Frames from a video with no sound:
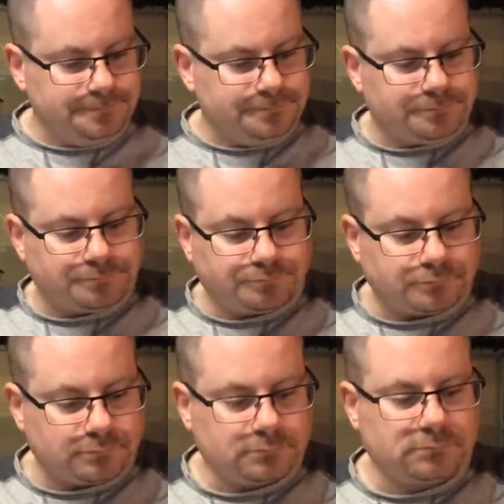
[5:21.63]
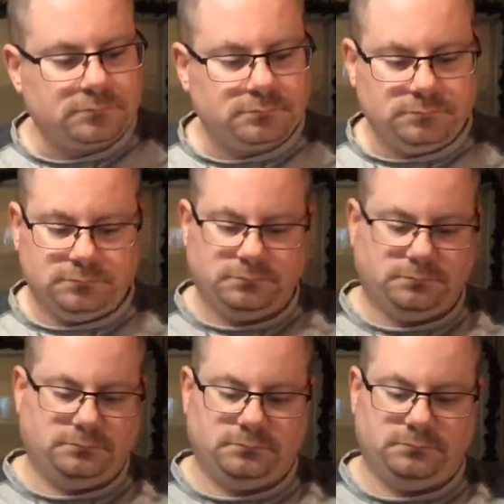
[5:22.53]

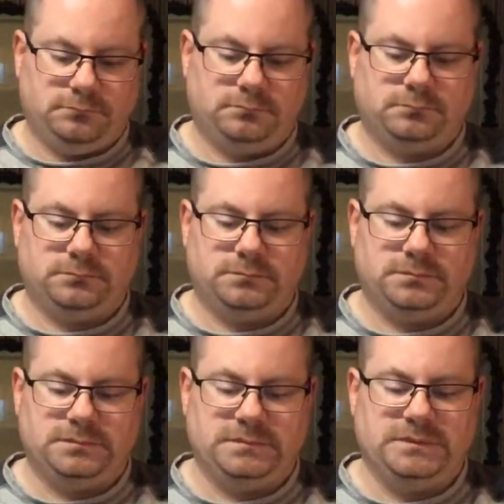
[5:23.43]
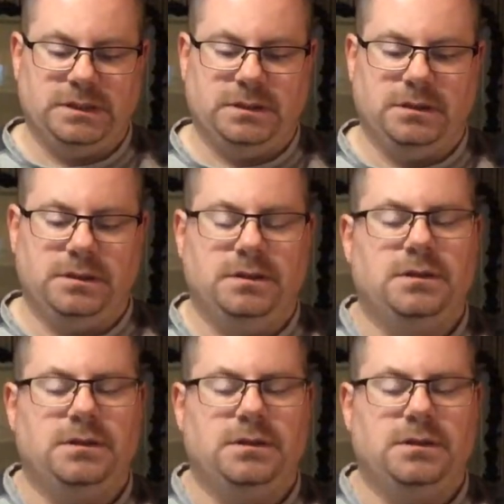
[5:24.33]
Nobody speaks.